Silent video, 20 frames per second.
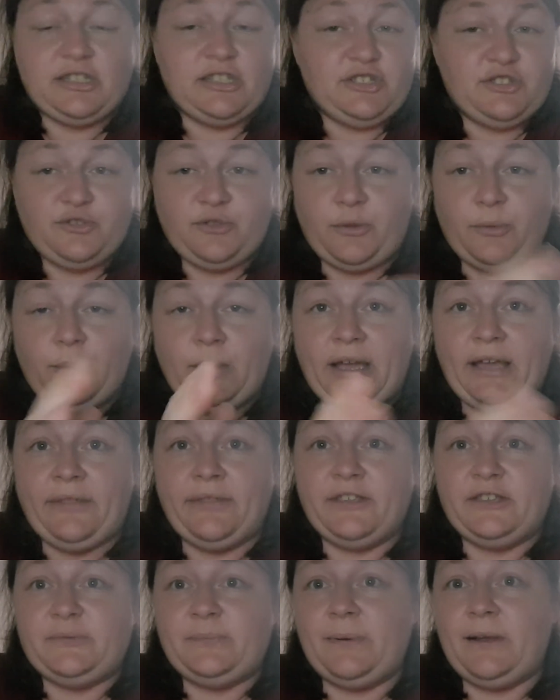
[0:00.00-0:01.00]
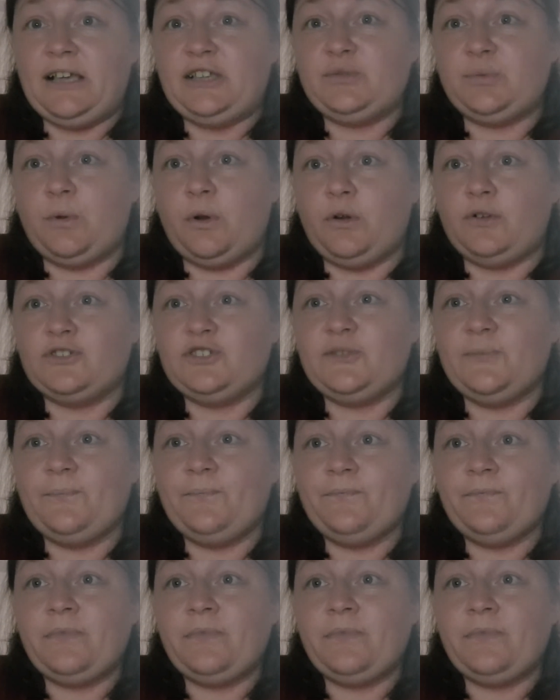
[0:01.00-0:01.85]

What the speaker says: This is the way this place was.